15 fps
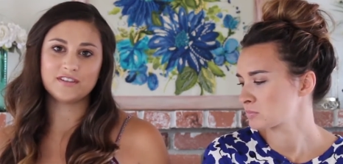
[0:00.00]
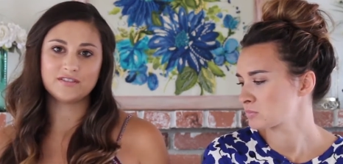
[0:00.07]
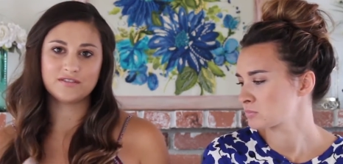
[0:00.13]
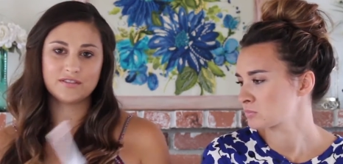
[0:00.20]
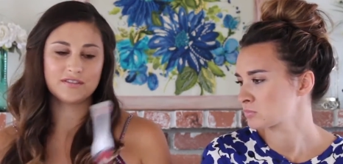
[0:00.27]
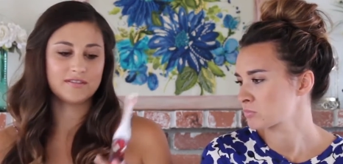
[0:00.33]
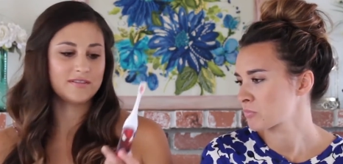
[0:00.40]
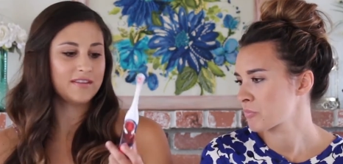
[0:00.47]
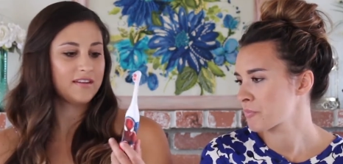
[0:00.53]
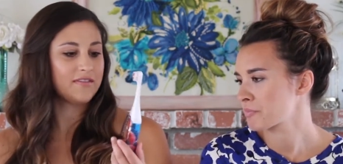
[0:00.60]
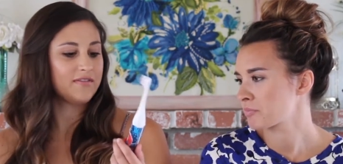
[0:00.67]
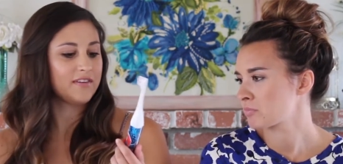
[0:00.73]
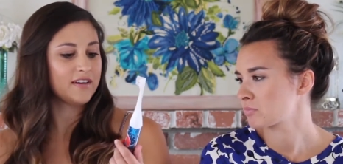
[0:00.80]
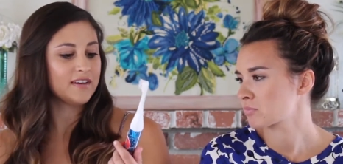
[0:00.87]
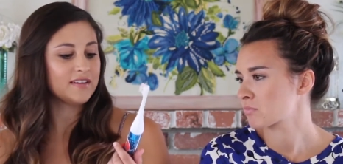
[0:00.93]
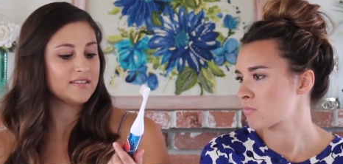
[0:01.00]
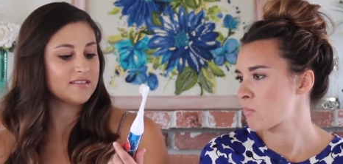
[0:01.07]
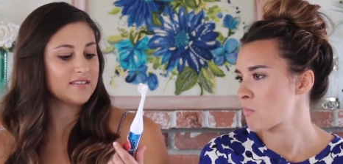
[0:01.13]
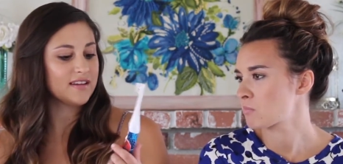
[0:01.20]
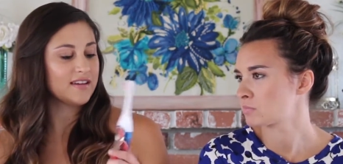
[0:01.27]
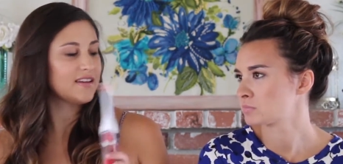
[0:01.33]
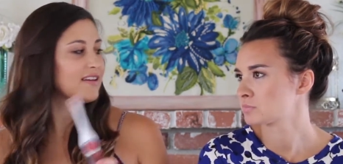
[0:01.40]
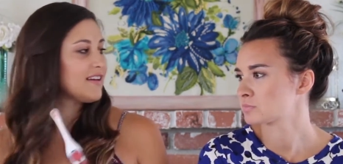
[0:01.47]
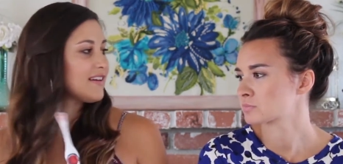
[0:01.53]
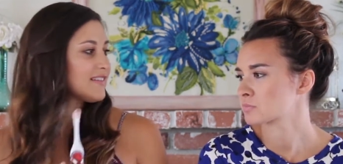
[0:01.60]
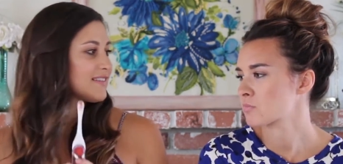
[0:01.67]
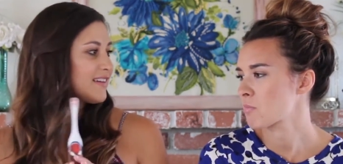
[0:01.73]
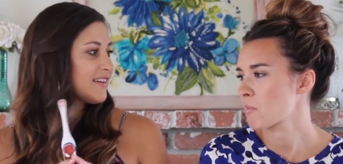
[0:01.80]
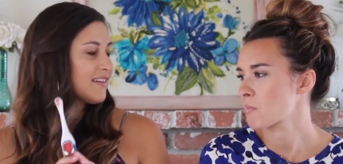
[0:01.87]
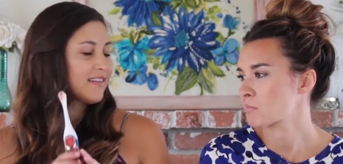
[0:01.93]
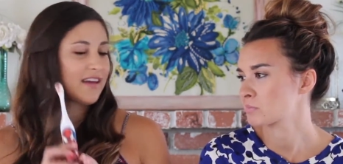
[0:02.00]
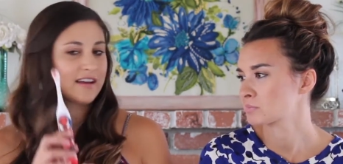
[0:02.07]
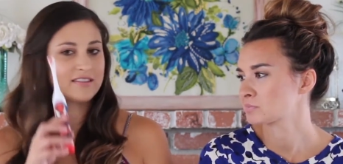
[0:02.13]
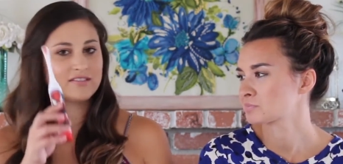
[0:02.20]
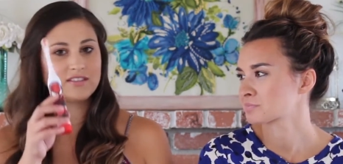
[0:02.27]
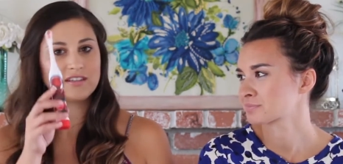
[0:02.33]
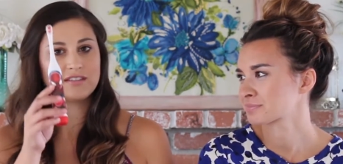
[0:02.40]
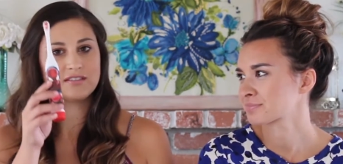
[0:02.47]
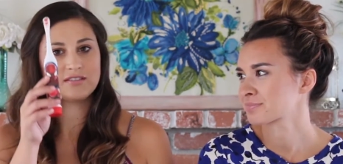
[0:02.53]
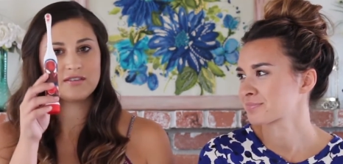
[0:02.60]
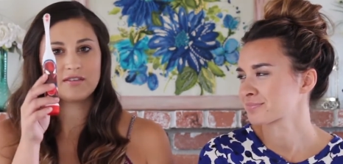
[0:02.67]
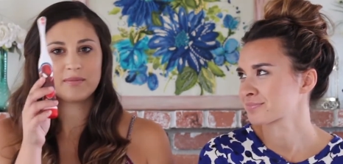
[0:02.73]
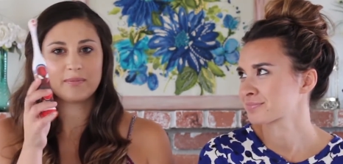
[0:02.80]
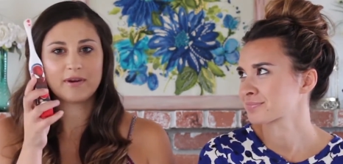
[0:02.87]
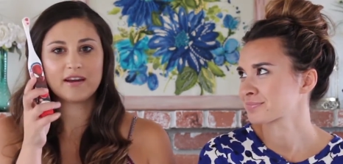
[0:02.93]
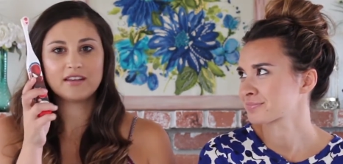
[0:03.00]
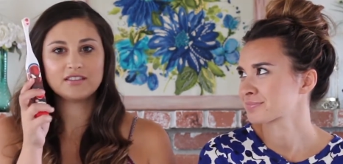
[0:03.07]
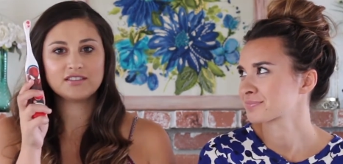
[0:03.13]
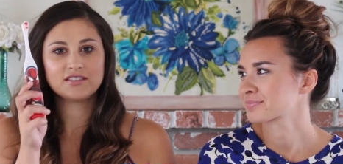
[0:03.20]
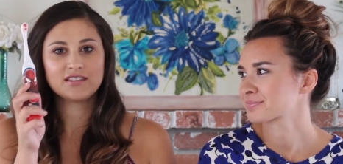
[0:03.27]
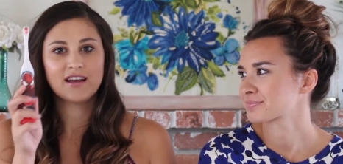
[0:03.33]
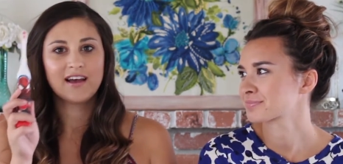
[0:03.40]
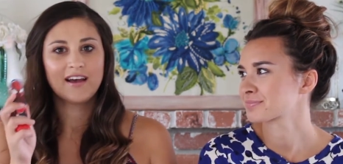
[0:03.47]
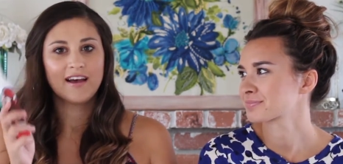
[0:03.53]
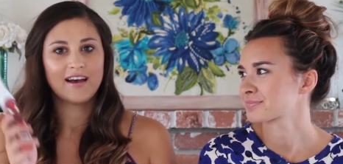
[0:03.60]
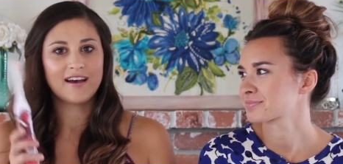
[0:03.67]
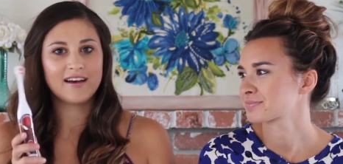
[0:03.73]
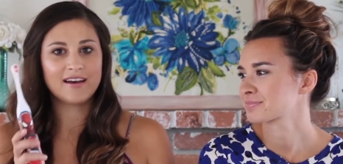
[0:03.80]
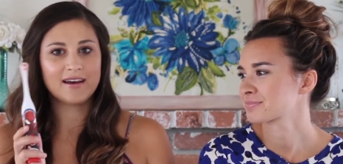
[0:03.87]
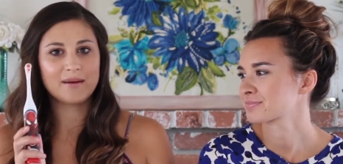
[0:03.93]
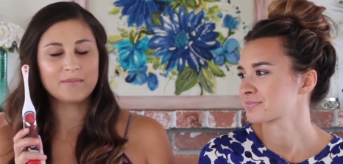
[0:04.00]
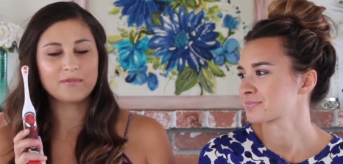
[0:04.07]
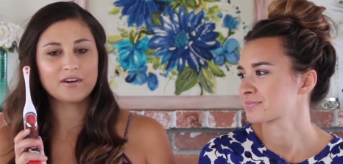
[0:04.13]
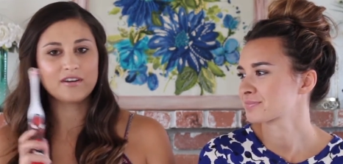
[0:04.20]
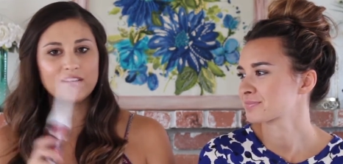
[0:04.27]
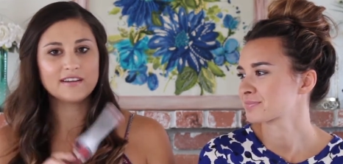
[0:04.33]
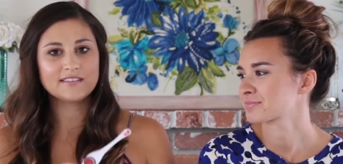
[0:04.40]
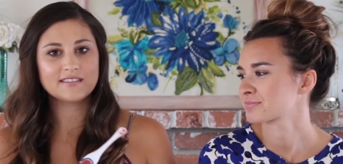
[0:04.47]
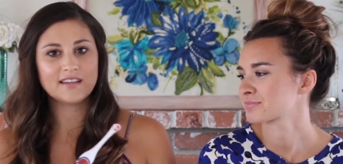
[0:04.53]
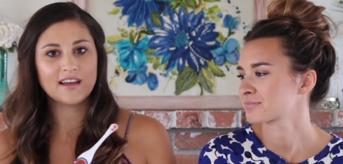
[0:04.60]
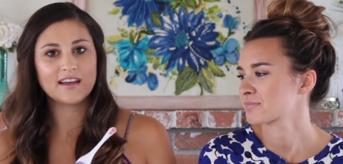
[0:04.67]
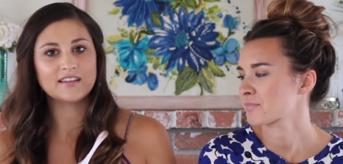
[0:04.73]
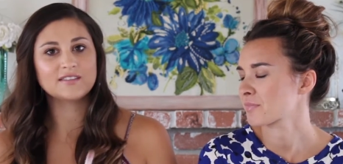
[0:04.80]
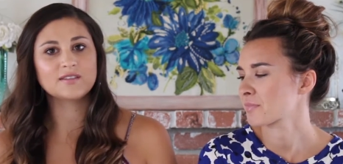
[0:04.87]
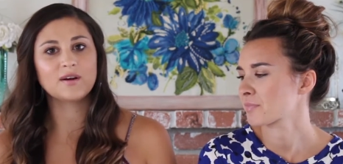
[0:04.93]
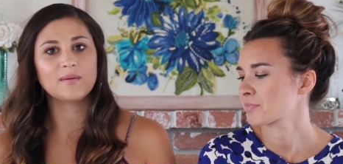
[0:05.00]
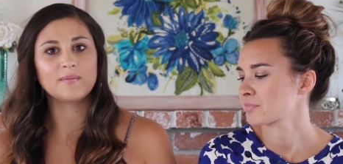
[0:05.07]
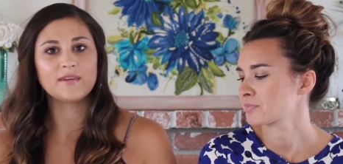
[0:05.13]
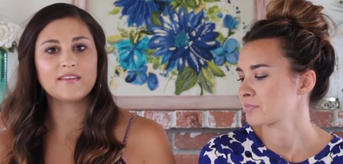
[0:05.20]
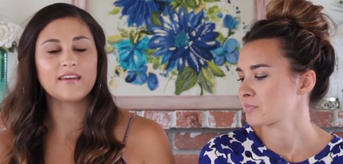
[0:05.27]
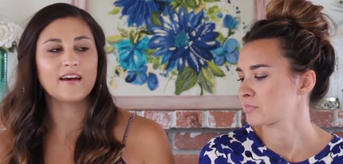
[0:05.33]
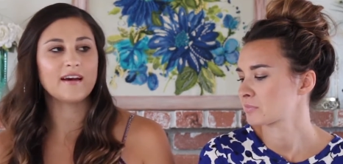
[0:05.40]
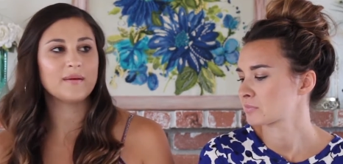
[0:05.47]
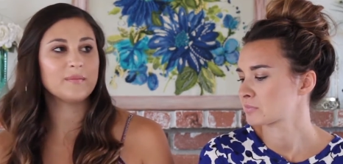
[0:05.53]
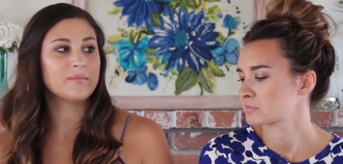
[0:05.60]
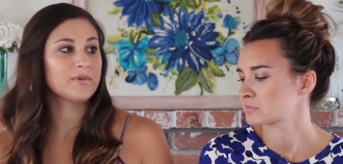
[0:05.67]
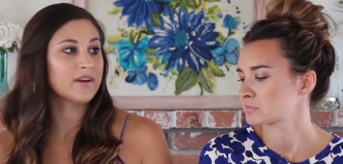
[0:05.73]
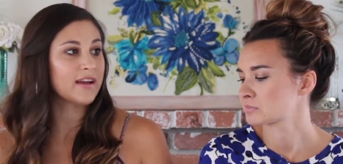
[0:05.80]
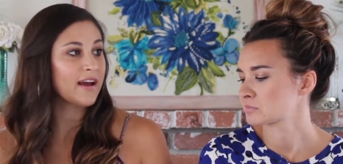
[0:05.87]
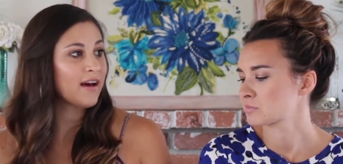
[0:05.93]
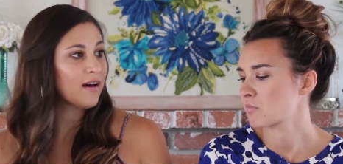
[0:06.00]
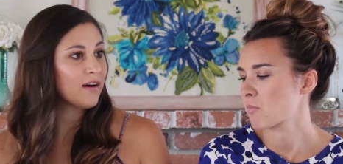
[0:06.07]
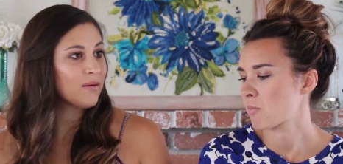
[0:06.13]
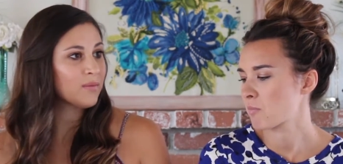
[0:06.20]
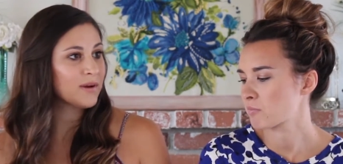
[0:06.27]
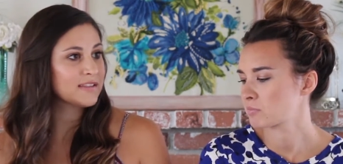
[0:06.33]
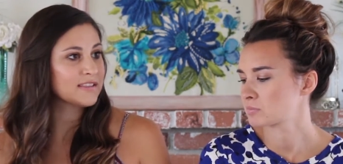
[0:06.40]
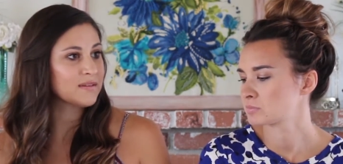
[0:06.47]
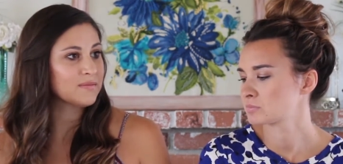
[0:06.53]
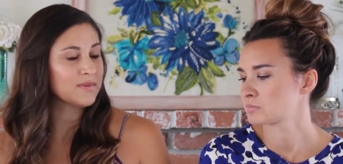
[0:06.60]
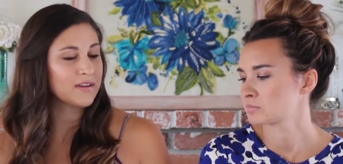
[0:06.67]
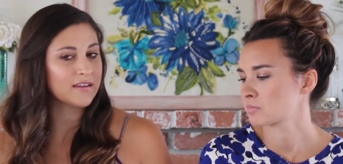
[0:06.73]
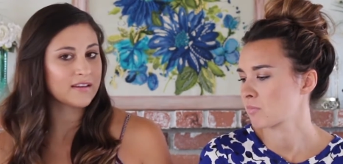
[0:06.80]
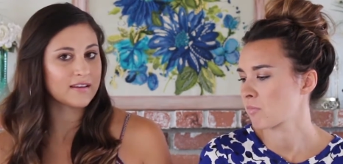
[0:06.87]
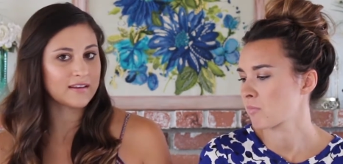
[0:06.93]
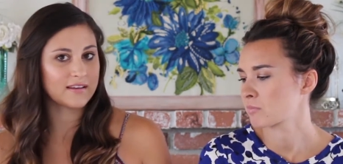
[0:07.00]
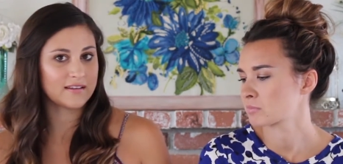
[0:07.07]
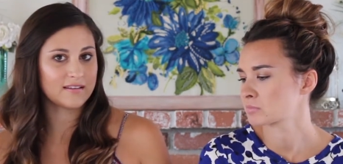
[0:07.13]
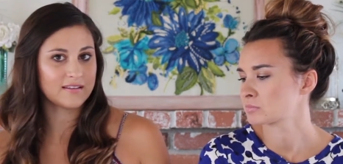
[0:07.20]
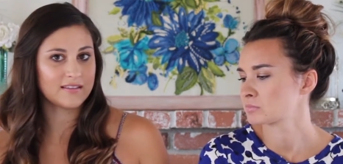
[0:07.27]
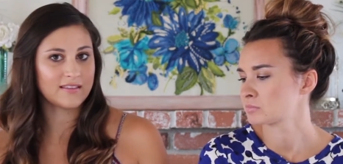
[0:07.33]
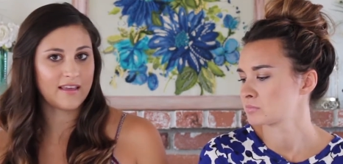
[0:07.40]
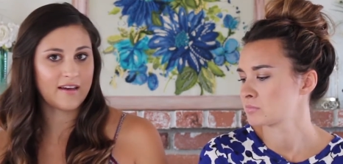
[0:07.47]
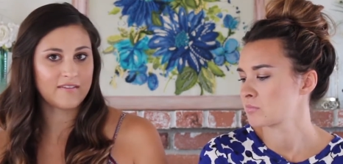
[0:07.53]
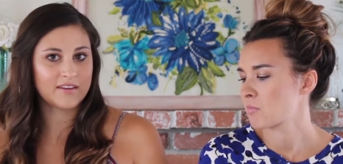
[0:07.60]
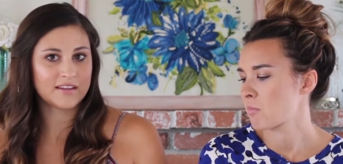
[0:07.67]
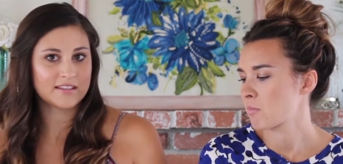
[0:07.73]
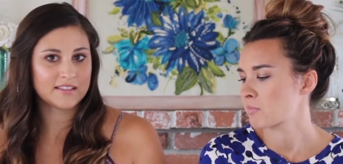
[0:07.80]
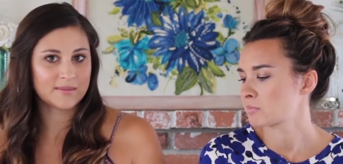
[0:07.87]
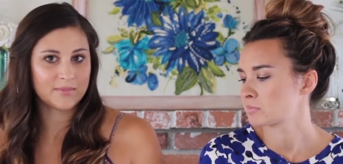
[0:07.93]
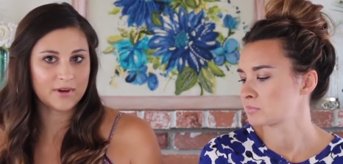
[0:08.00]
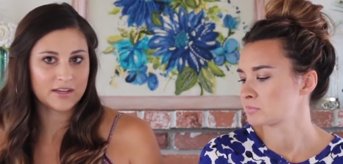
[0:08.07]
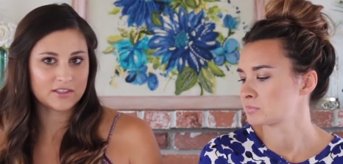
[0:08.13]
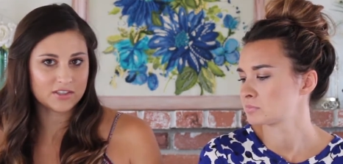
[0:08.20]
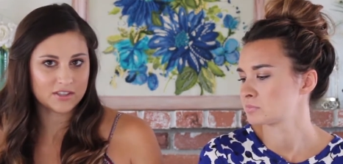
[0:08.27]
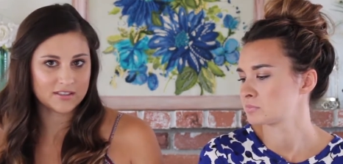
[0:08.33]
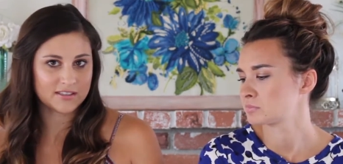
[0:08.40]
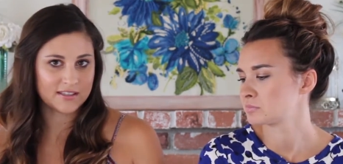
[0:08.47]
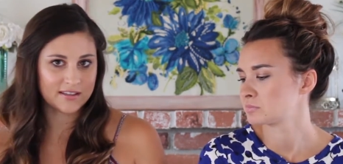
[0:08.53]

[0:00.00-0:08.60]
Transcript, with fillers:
Speaker 1: for Drew. The first is an electric toothbrush. Um, Karissa had told me that Brielle wasn't really loving to brush her